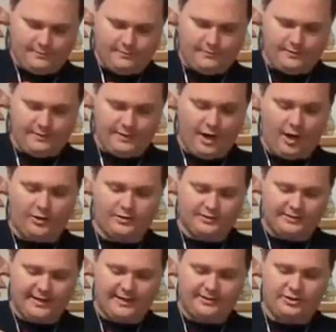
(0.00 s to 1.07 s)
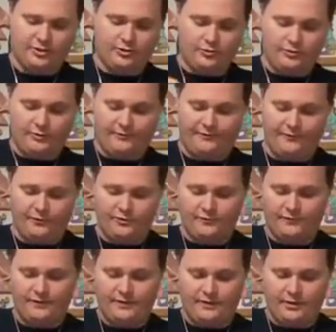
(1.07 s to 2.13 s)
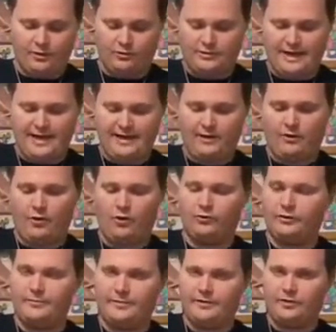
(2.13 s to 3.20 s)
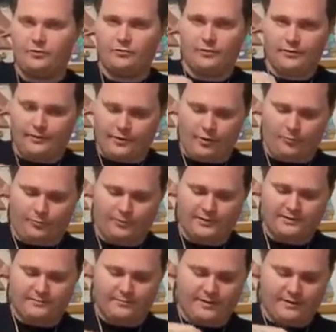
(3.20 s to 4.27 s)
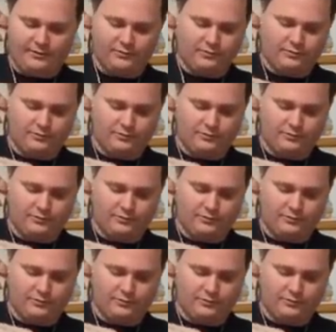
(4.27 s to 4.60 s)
And y'all can stay tuned to the future videos. I ain't gonna only be doing, you know, prison meals.